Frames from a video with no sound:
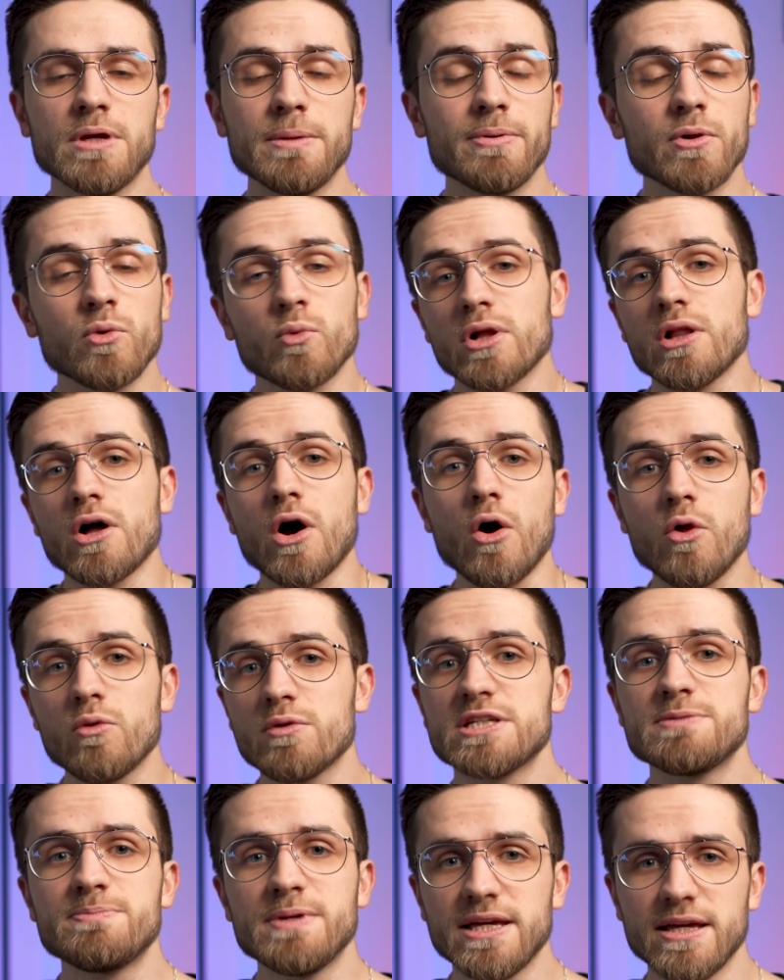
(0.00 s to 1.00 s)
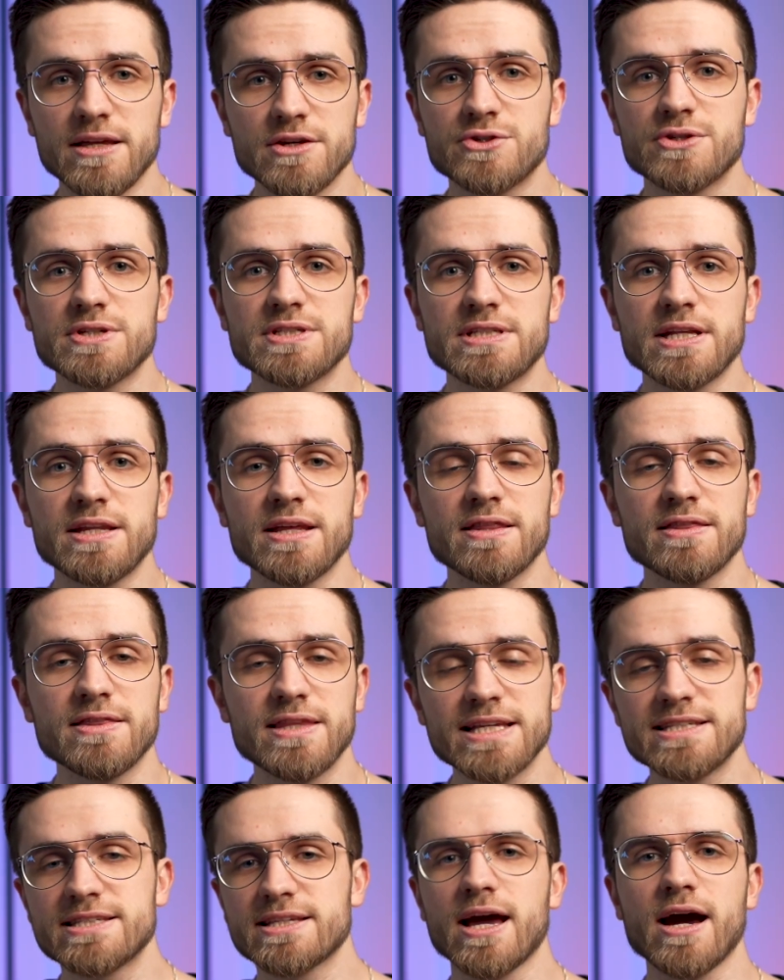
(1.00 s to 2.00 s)
People will always be interested in
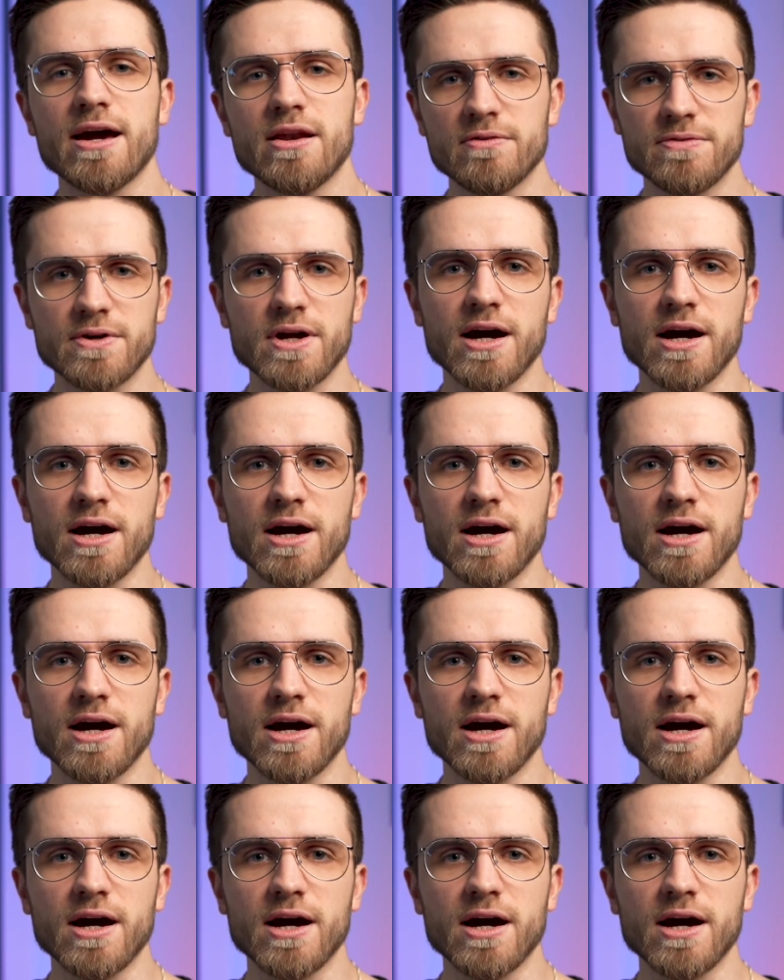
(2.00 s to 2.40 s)
this kind of